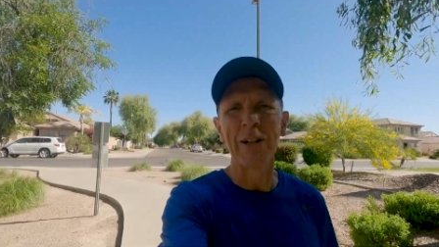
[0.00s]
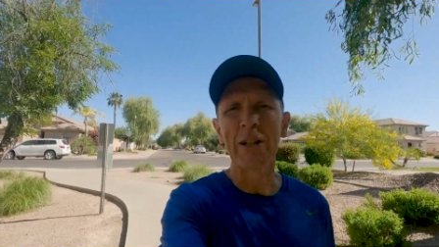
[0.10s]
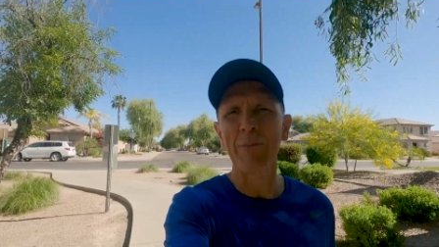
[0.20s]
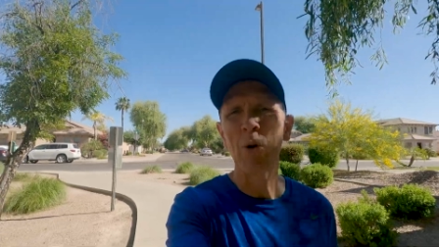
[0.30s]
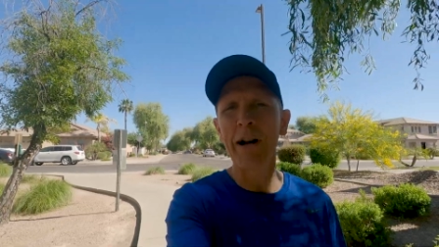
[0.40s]

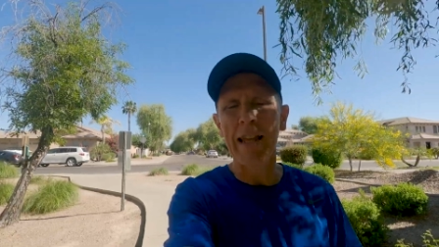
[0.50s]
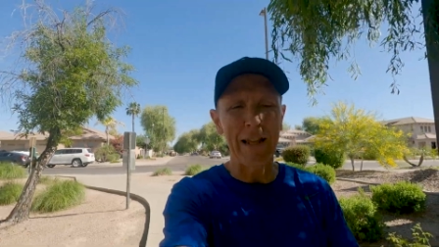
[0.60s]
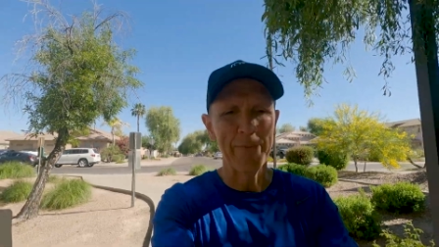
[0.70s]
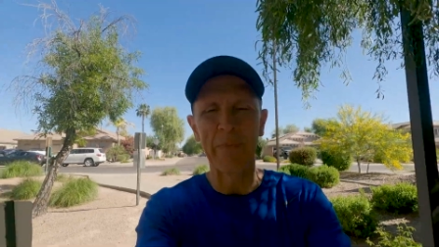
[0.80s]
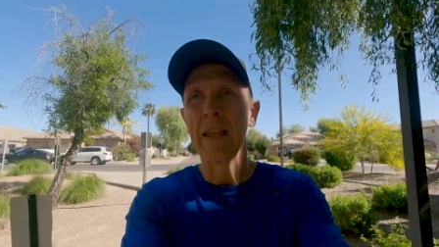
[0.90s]
Good
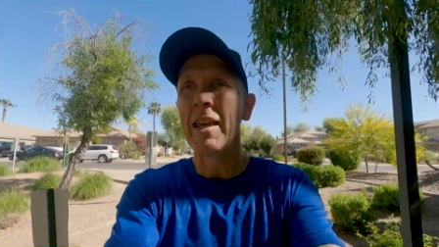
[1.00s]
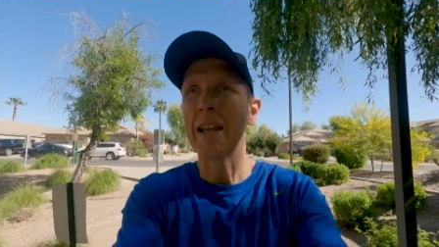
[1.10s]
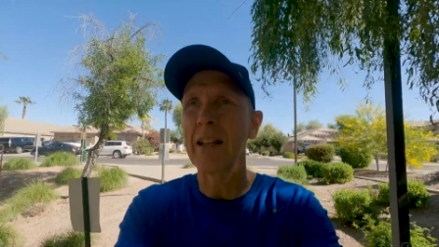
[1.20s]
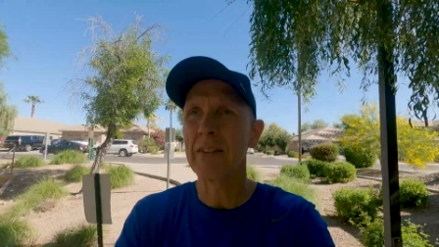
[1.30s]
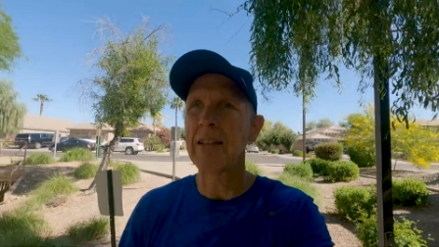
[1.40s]
morning.
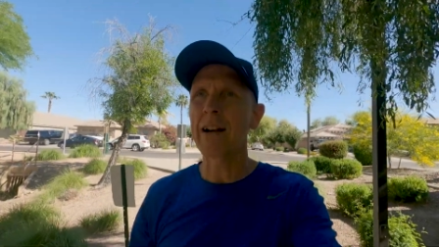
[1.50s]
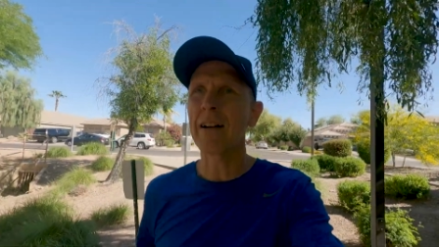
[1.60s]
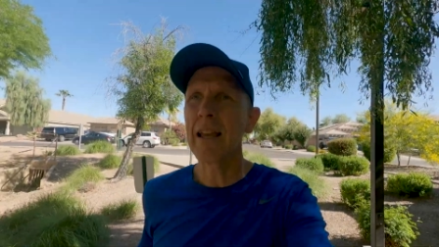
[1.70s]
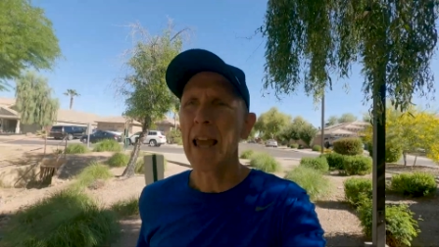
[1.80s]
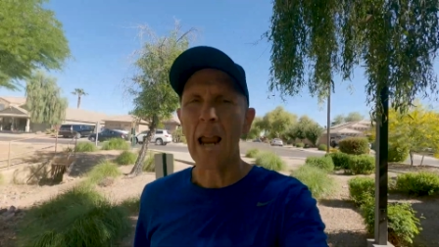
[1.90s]
It is
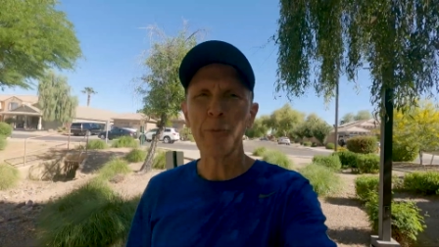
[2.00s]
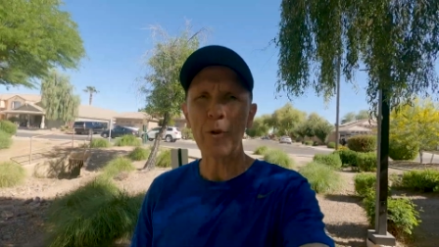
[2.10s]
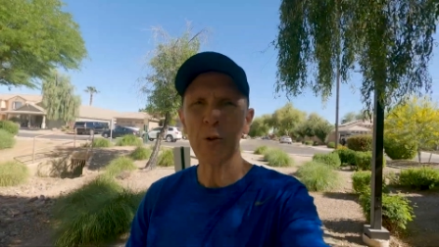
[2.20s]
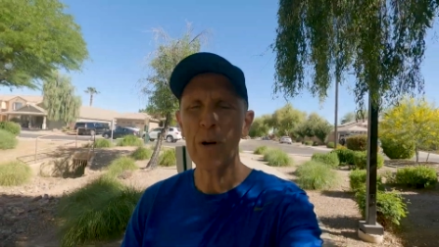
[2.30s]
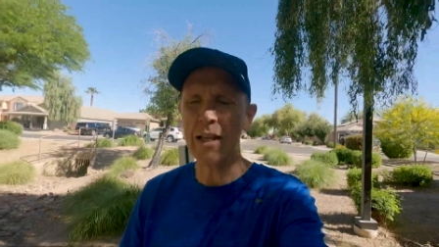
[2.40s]
Saturday,
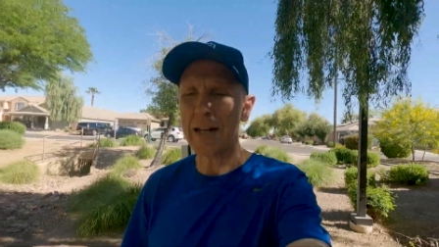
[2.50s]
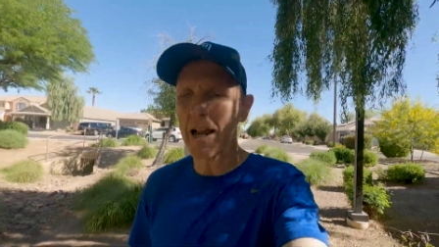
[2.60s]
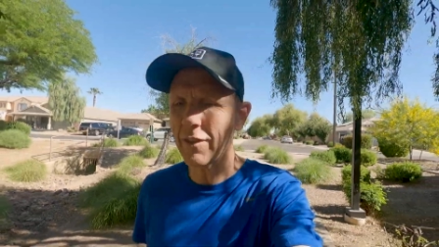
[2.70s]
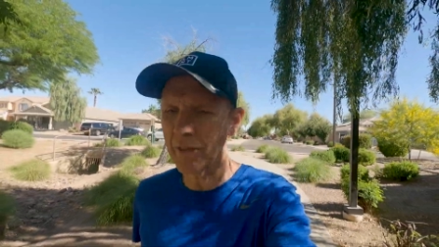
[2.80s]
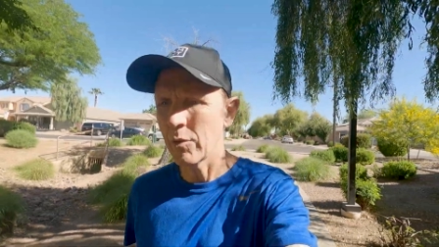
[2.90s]
April
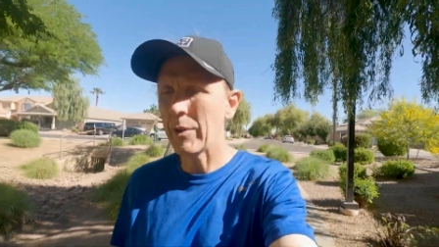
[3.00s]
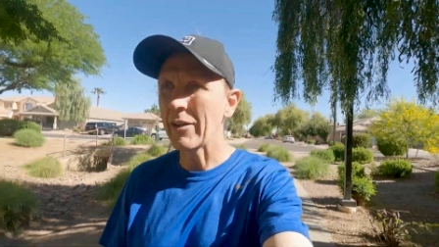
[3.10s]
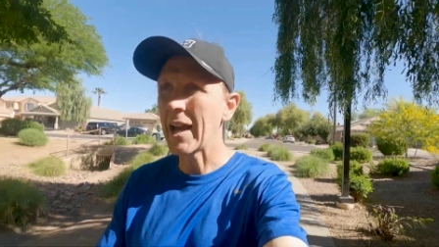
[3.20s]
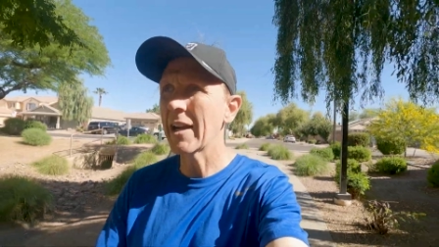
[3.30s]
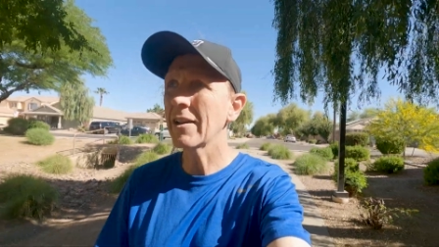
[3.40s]
twenty-ninth,
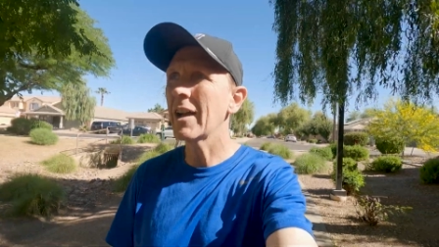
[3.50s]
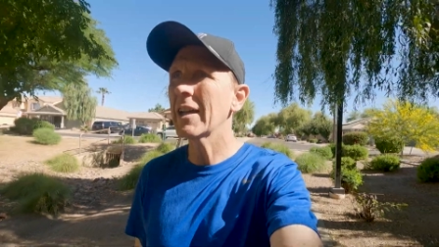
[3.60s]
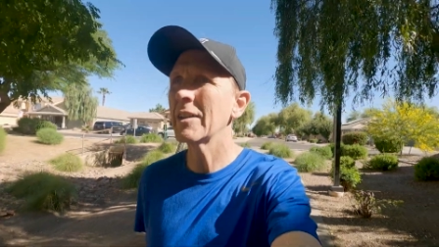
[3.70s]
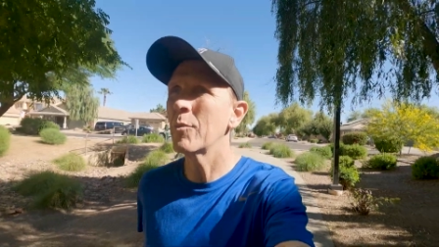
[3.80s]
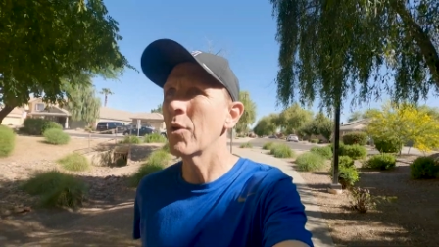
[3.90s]
about nine
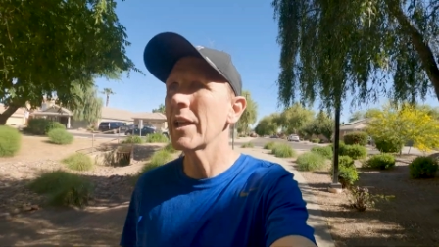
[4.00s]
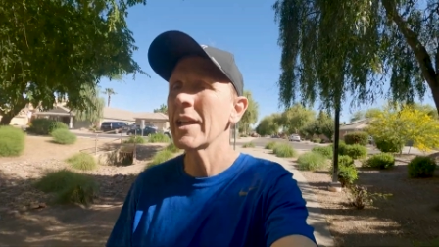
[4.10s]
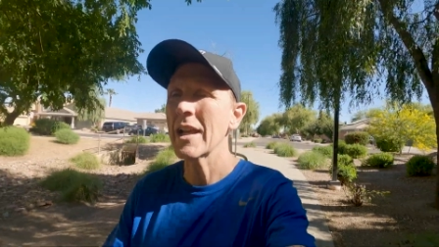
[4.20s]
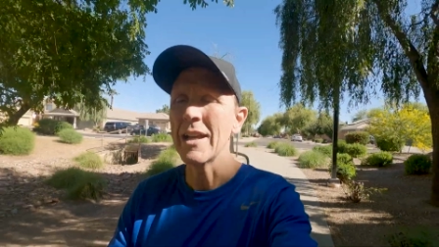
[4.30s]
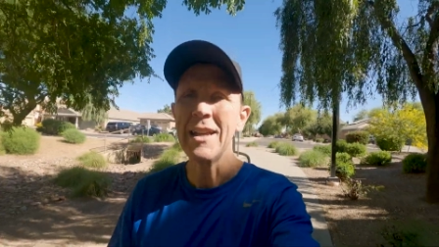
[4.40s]
o'clock in the
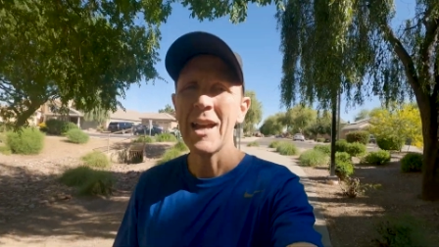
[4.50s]
morning.